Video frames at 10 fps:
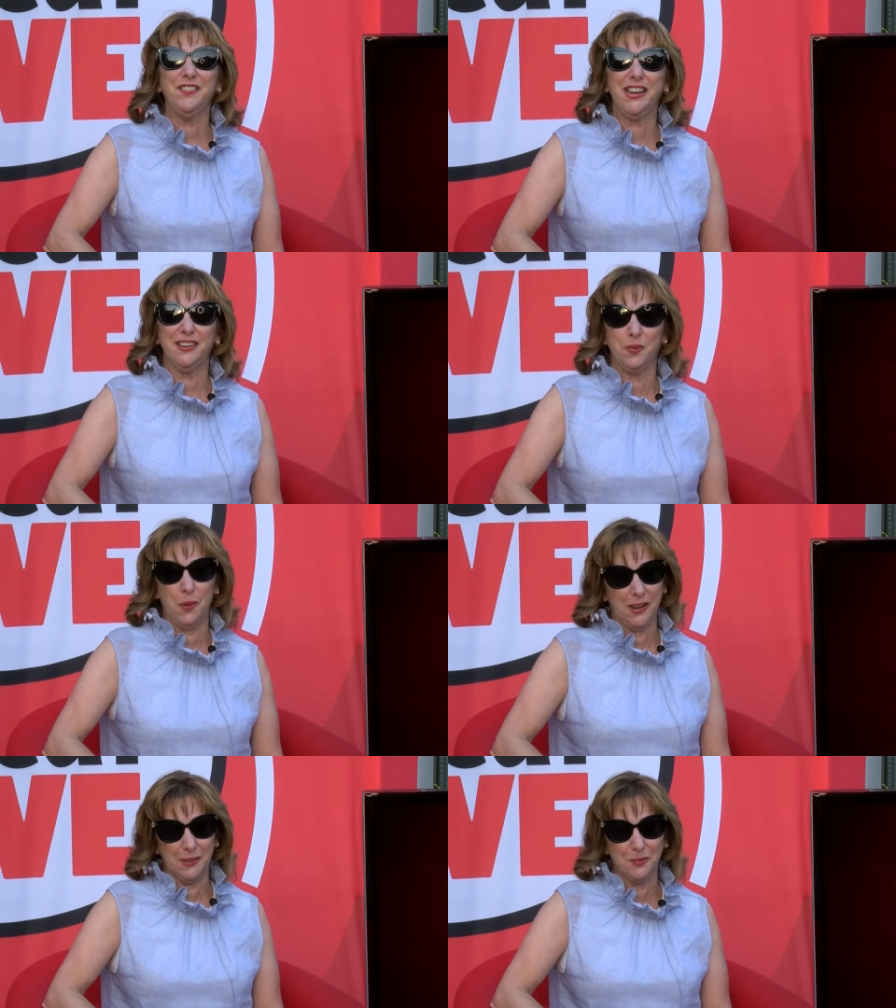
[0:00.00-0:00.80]
morning.
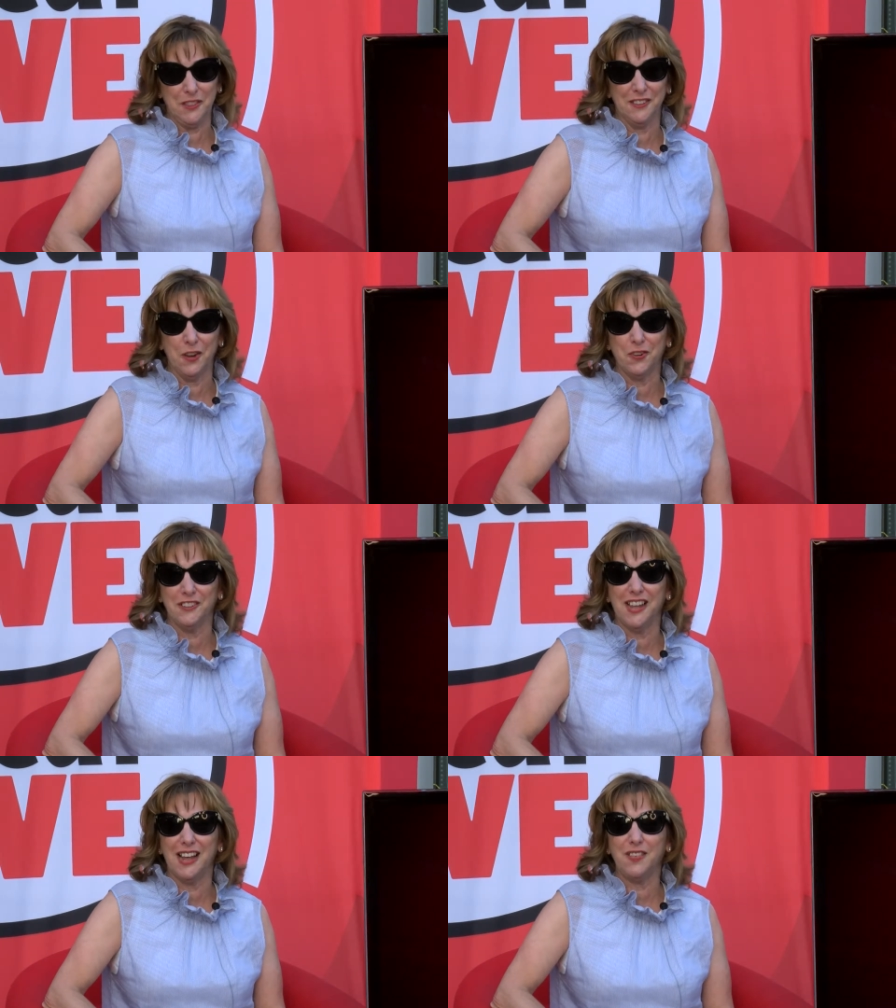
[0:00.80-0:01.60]
Welcome to the Local
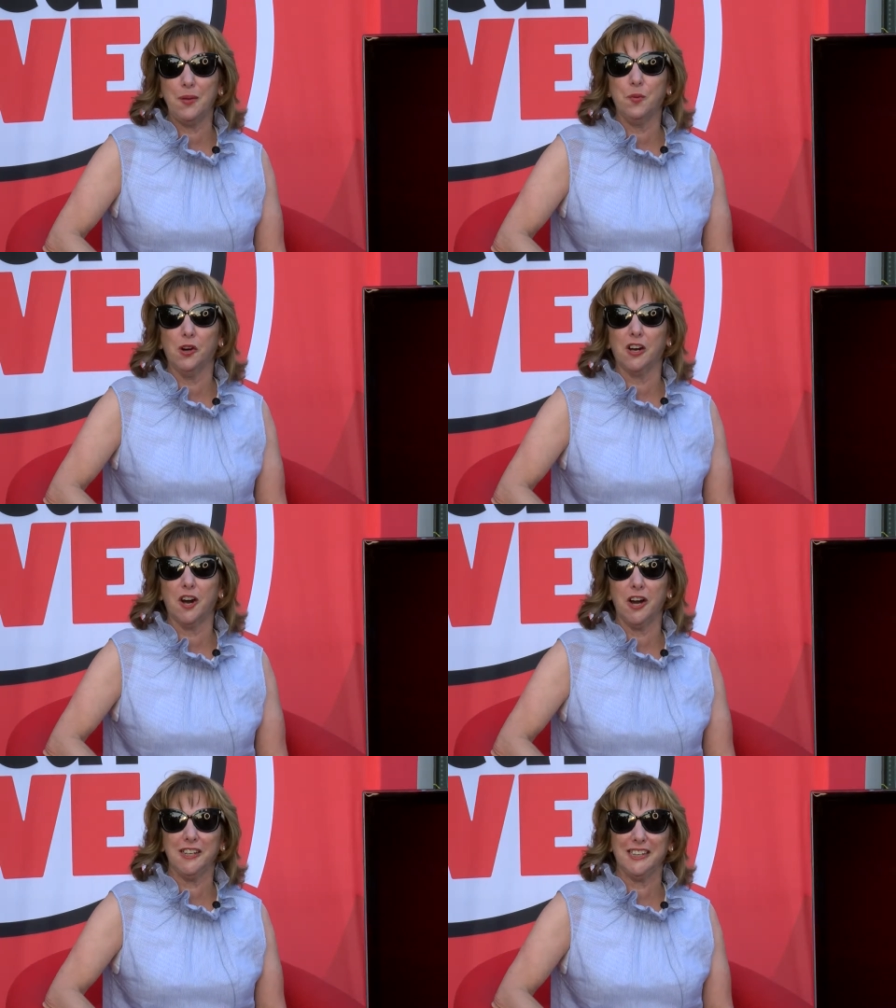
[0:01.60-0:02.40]
Live. I'm Maura
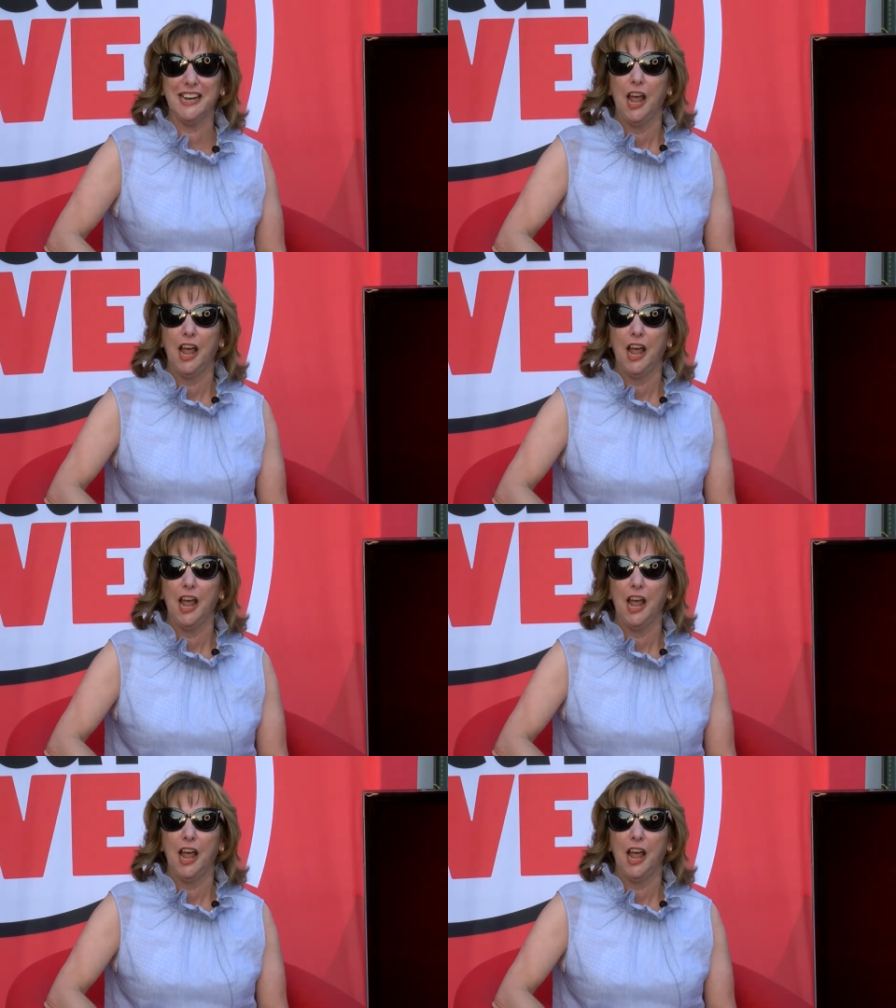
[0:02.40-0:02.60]
Carlin.